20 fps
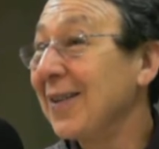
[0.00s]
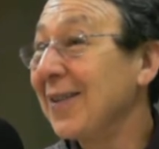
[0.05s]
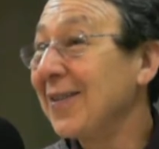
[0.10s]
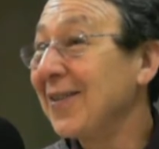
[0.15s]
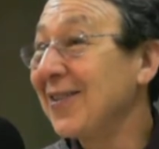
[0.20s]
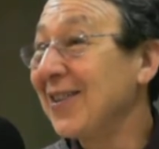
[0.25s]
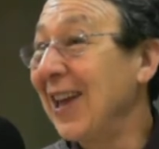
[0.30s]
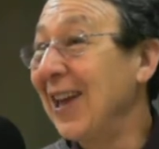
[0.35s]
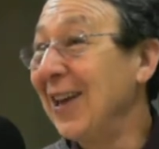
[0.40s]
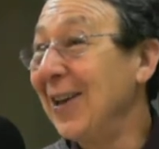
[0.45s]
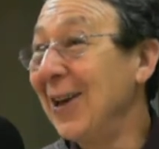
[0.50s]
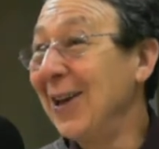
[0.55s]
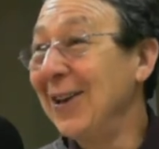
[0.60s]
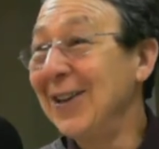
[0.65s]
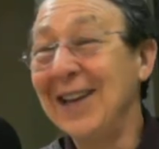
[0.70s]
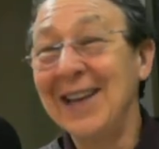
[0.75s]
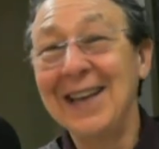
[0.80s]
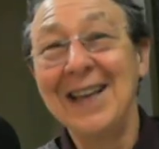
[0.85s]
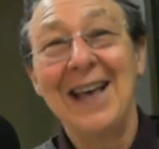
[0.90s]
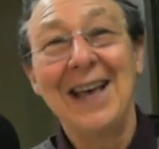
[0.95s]
So
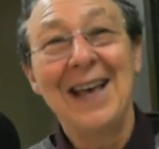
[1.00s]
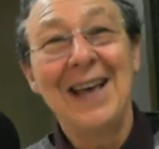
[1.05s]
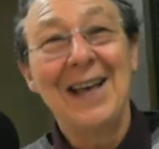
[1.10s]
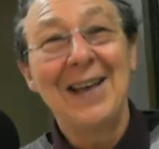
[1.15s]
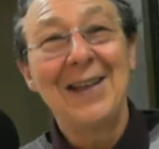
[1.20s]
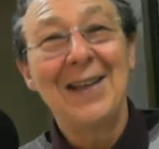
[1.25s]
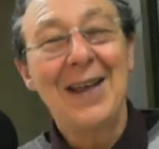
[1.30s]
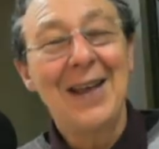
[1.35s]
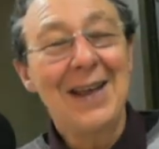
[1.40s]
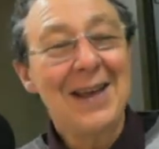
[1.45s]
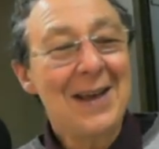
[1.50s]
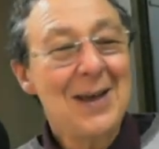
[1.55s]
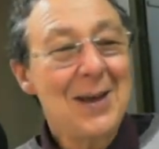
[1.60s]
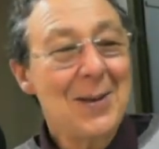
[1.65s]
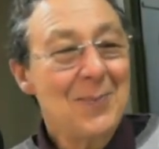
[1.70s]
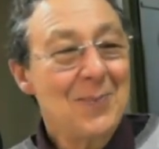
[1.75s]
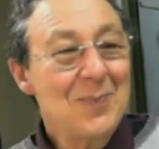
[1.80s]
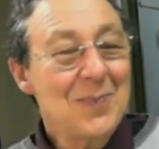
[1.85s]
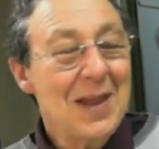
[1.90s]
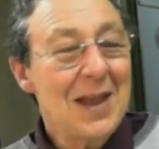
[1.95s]

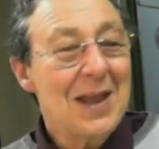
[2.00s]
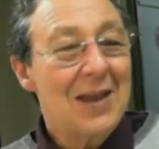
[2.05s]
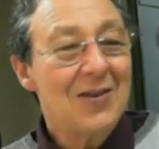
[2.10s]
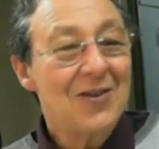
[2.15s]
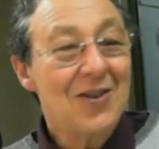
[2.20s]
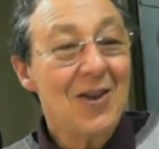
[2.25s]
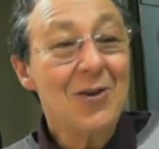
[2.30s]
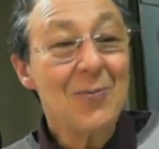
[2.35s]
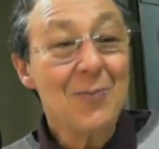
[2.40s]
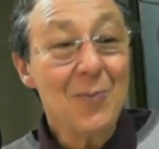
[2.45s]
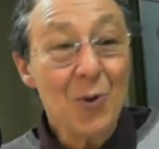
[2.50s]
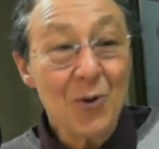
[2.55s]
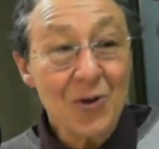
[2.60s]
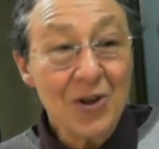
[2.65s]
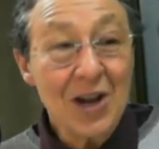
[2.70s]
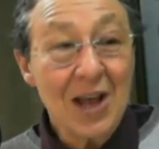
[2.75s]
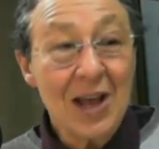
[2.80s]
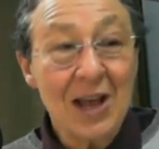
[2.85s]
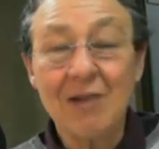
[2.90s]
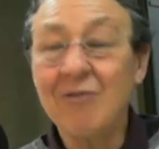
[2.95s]
more
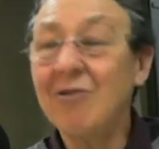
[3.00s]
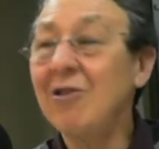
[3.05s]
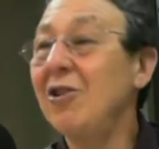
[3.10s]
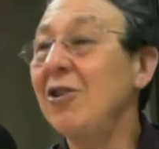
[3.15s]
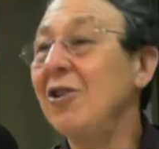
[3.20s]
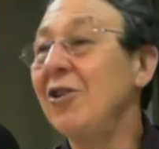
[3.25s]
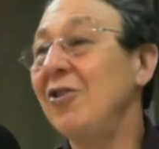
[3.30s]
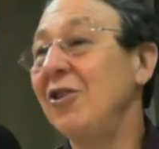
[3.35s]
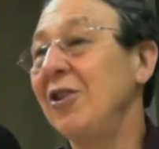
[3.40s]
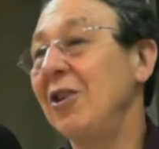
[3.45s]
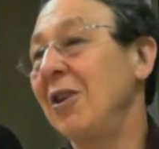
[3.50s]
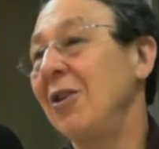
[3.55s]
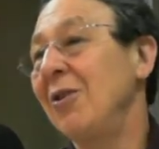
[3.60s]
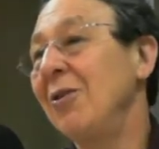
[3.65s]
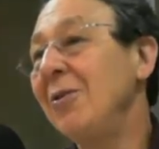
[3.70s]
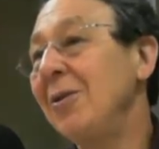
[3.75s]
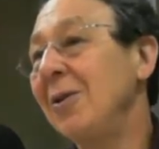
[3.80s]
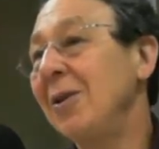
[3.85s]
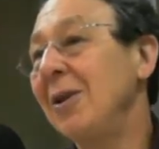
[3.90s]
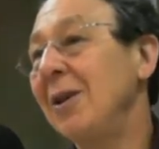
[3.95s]
than 100 years
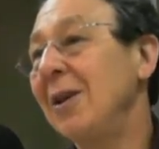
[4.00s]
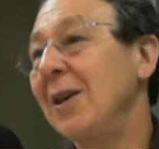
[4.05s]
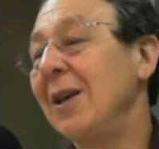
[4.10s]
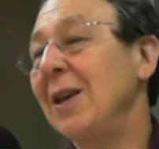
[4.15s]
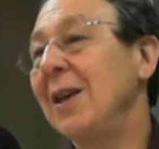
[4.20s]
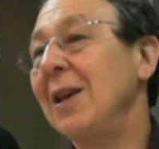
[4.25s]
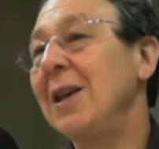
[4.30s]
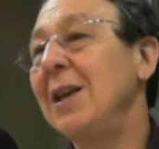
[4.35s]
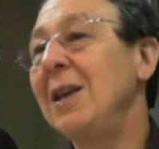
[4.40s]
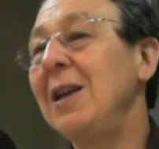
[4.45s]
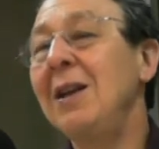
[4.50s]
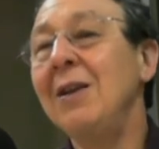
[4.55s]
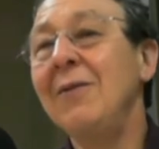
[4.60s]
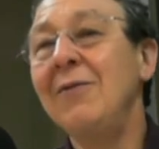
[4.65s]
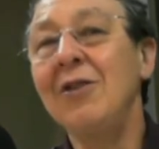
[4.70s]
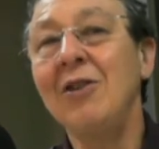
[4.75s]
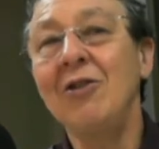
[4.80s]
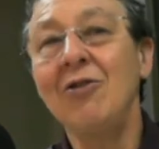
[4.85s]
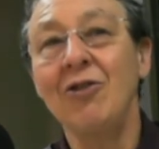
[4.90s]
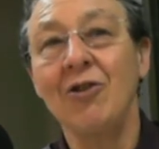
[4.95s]
ago, he
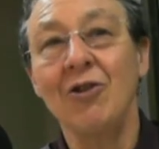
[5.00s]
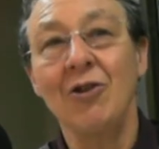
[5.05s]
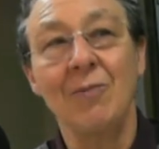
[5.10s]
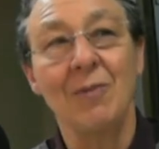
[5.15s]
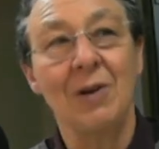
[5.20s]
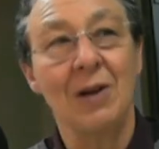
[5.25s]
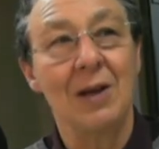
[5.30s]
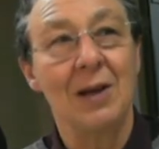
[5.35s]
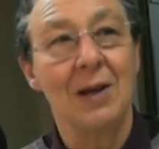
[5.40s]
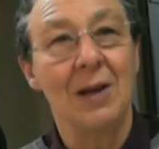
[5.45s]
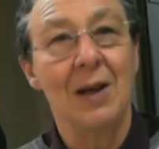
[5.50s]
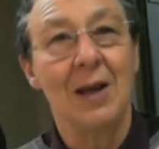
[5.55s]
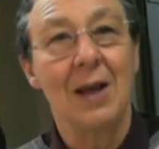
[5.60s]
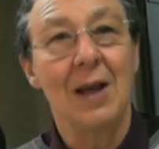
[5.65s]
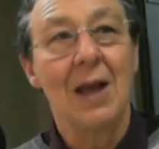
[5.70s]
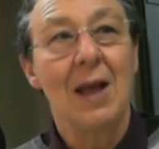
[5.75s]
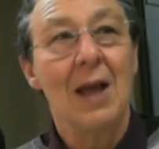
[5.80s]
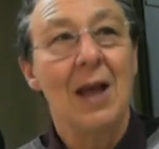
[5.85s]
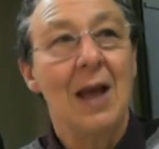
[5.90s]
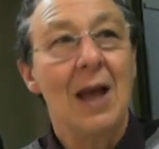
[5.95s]
lived in Germany.
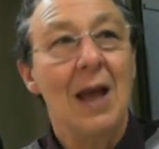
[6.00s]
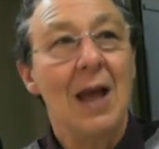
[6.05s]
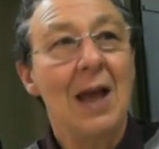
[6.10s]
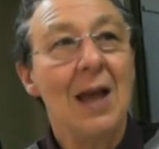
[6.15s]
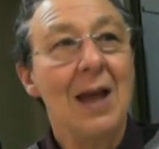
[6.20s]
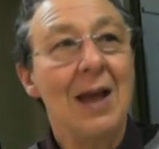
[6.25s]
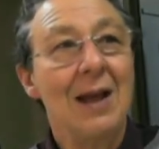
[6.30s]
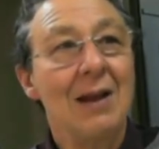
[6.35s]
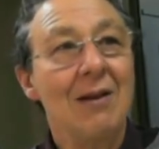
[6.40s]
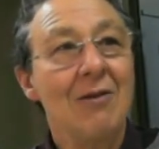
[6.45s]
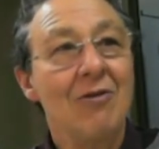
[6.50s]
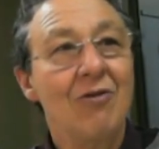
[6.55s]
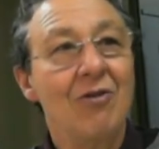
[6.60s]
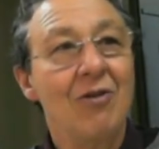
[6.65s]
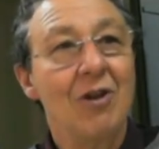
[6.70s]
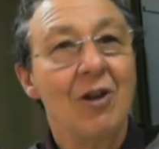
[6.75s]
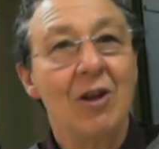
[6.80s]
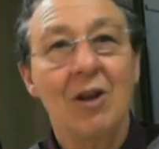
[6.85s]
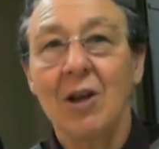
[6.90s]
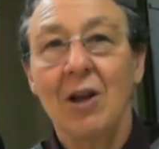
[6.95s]

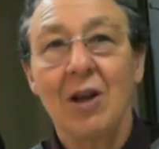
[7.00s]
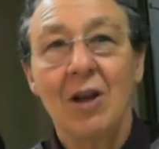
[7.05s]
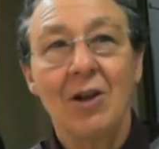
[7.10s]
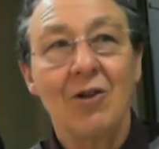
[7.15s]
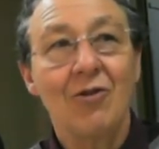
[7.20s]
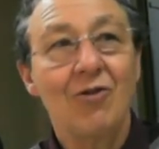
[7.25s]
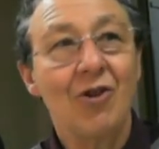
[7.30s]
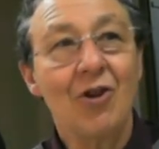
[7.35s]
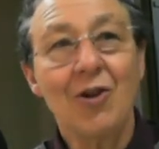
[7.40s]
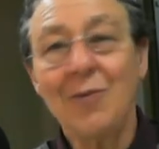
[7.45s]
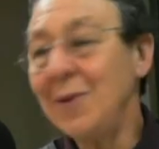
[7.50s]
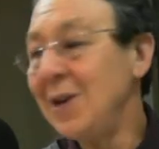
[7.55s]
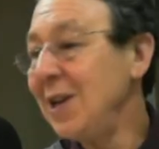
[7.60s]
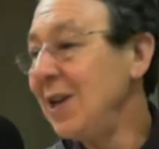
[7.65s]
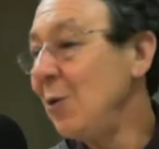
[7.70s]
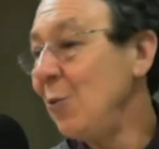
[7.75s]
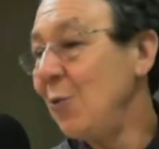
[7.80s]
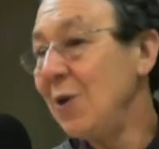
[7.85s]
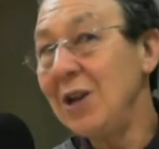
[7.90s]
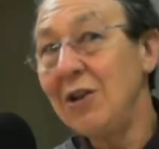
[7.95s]
And
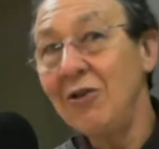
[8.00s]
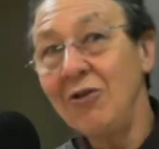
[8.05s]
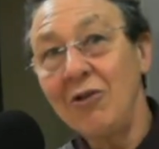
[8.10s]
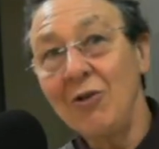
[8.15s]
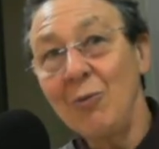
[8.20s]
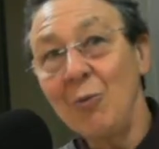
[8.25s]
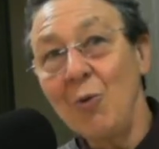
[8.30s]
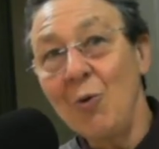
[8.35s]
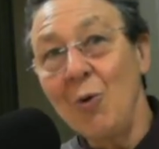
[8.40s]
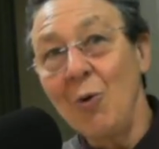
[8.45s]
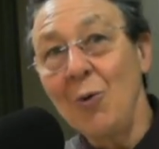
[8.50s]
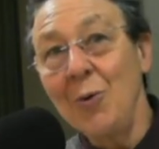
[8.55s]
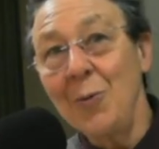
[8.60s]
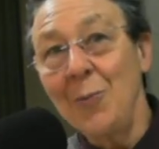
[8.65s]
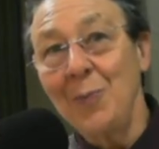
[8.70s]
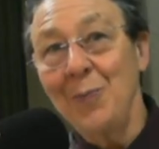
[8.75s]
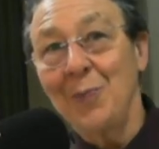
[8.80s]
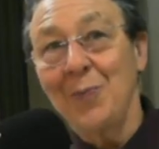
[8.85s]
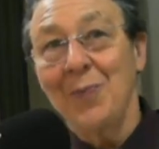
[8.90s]
Germany went to war